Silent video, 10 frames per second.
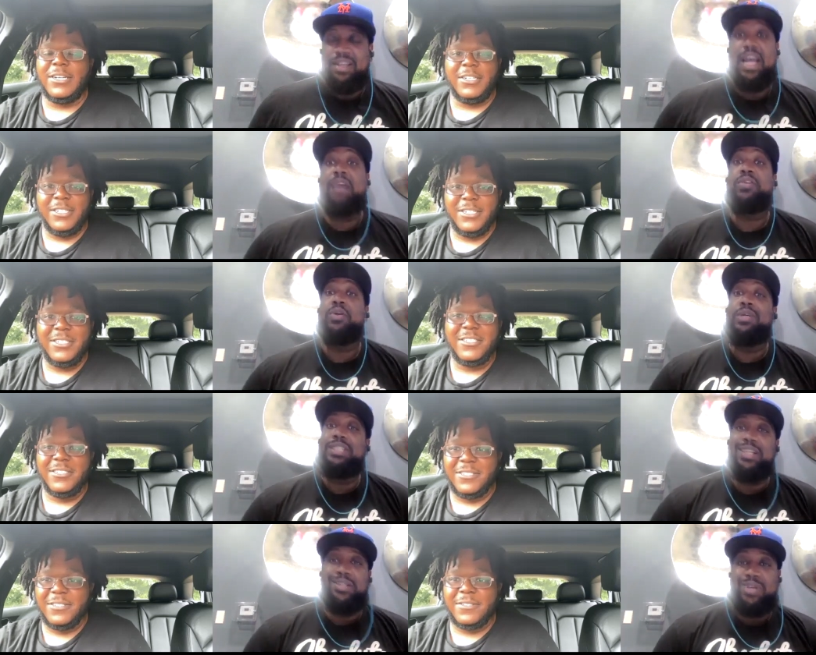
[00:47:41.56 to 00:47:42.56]
Speaker 1: Uh-huh. After a
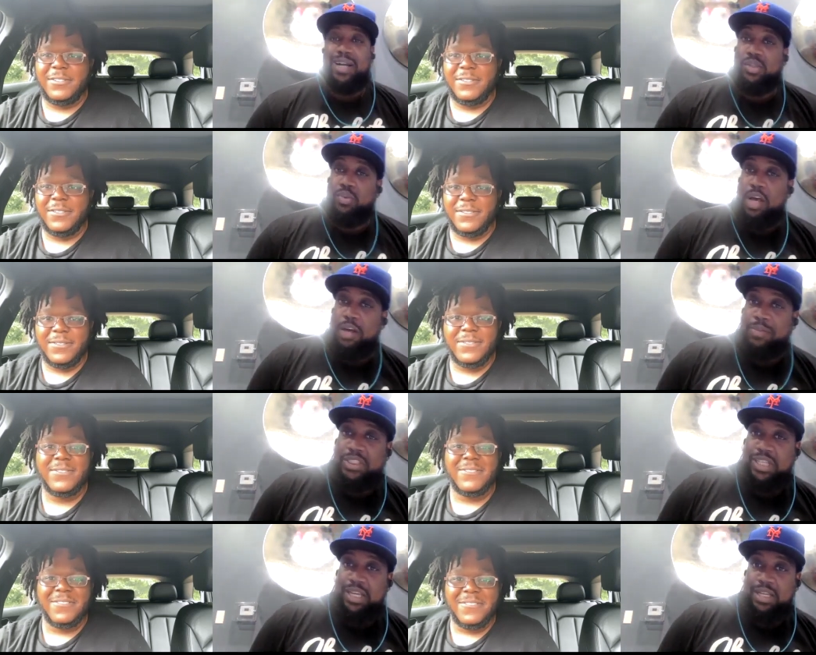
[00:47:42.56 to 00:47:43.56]
year, you got 12
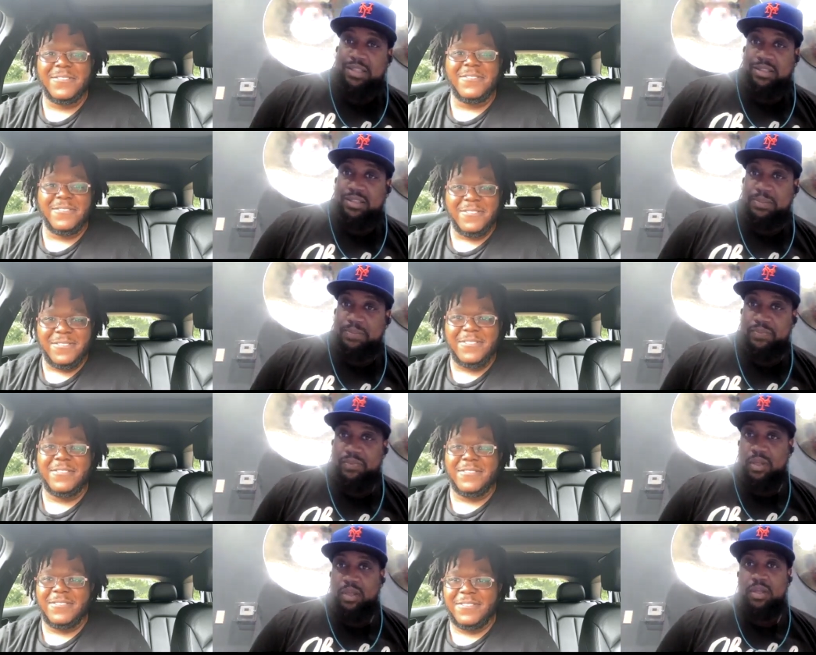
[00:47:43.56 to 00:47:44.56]
machines.
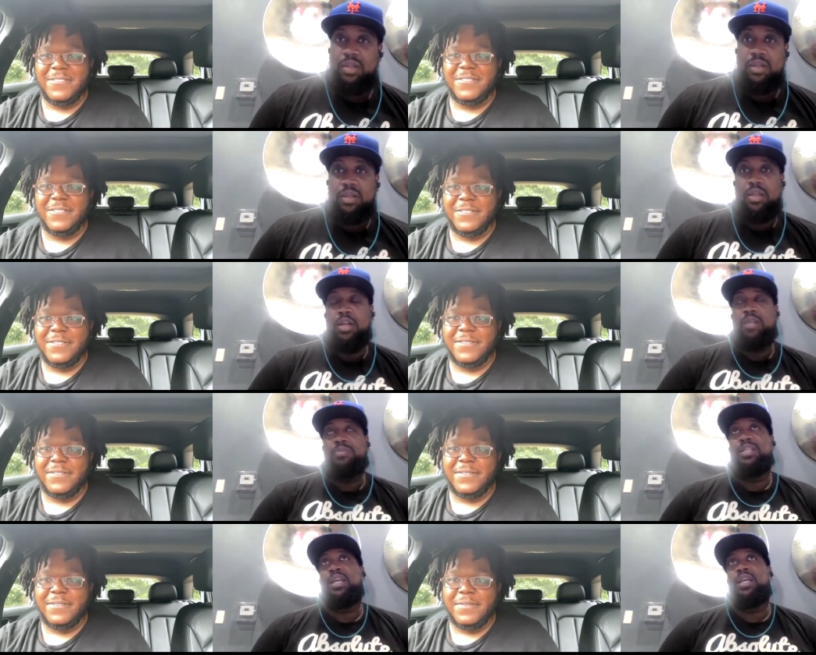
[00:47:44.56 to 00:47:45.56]
You know what
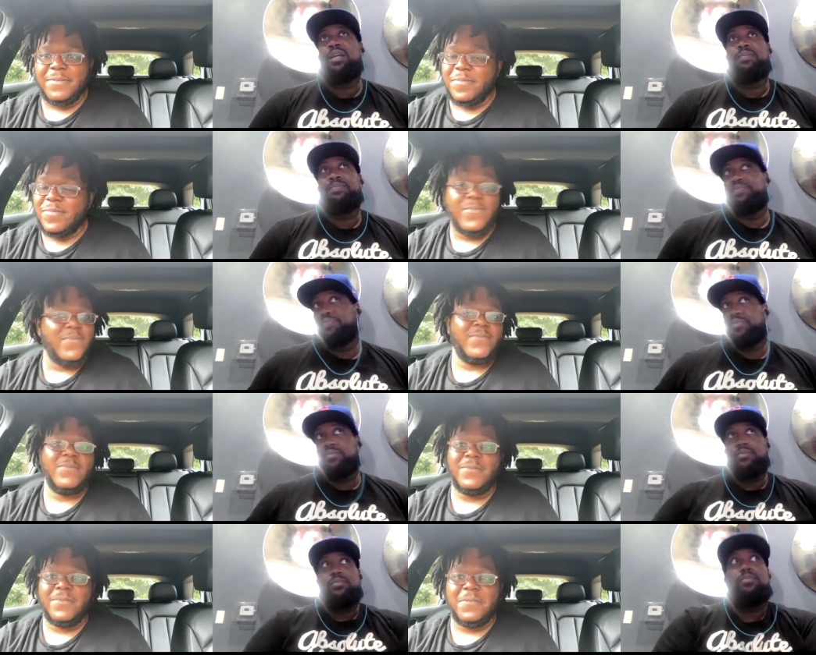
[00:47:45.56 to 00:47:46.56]
I'm saying?
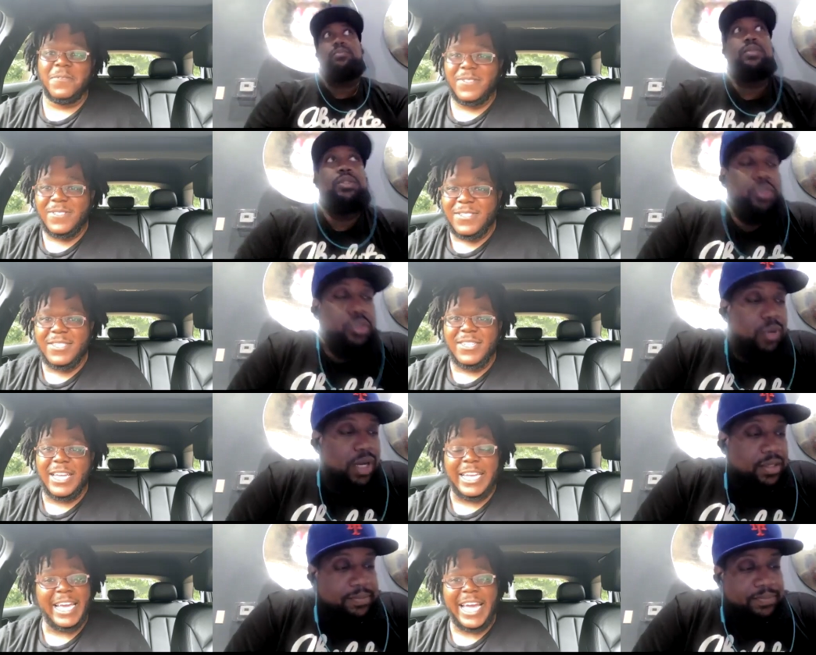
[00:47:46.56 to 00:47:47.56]
You
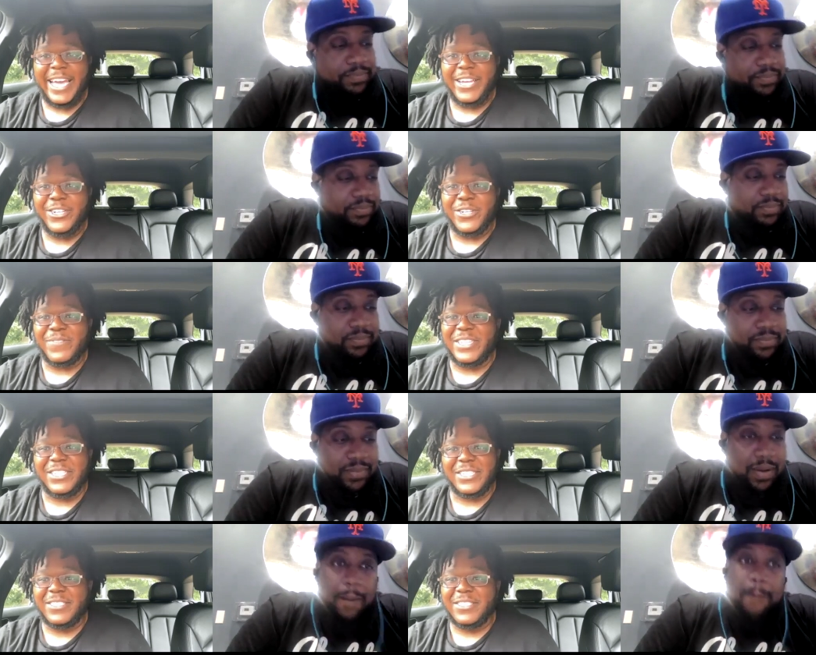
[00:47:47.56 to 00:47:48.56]
straight. And they
Speaker 2: add up. It
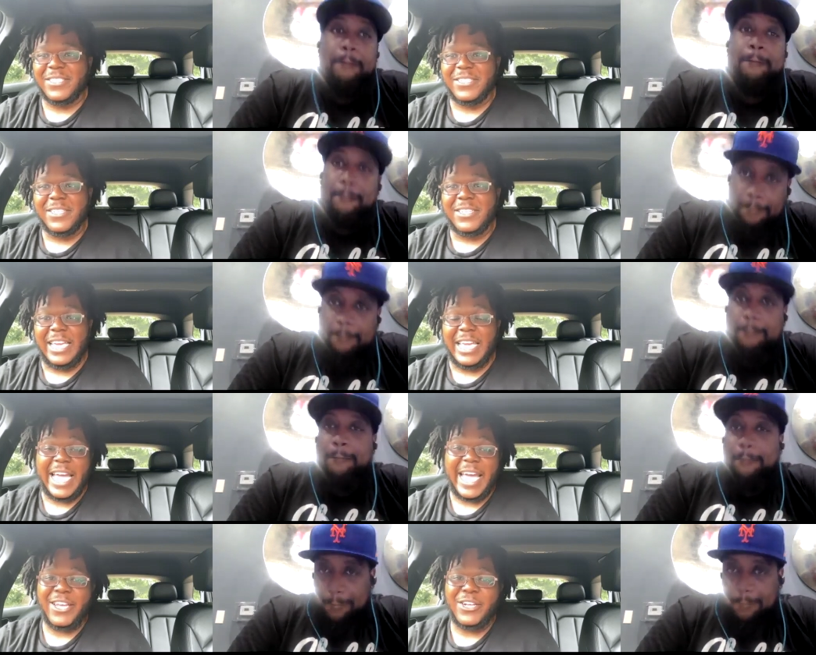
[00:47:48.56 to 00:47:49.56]
just it
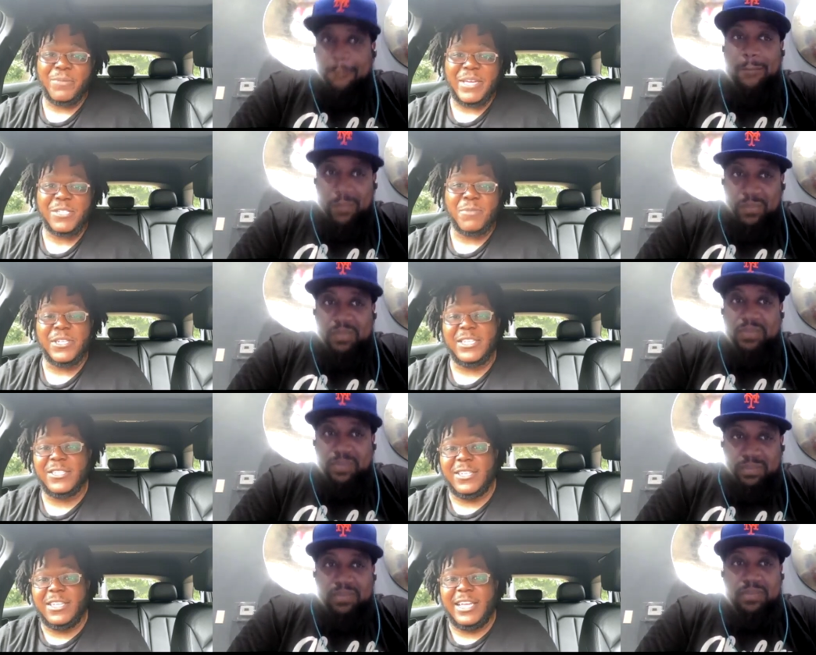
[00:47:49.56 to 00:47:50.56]
add up
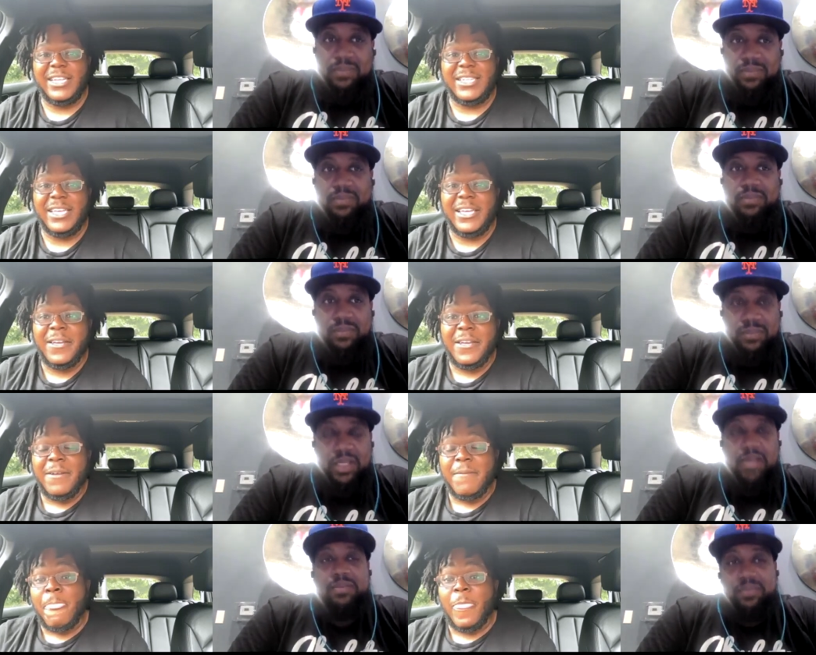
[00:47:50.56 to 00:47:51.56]
exponentially like that.
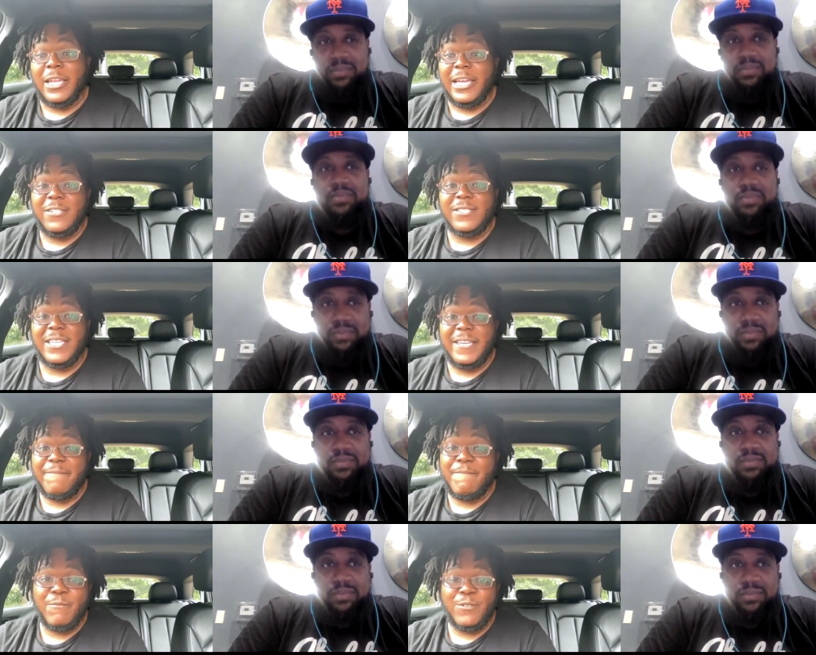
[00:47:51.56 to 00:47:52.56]
Yep. And like you say,
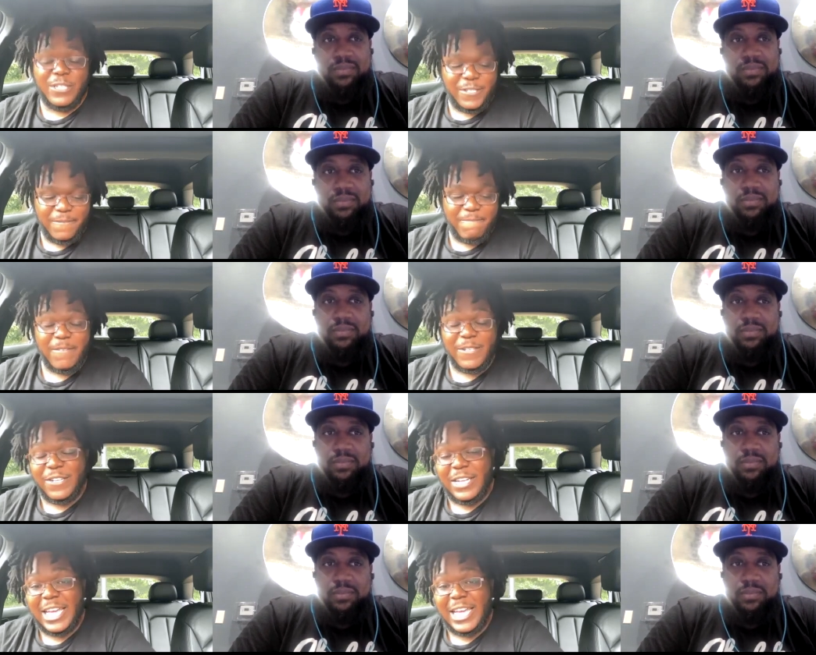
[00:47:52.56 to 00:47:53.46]
people just, you know, a lot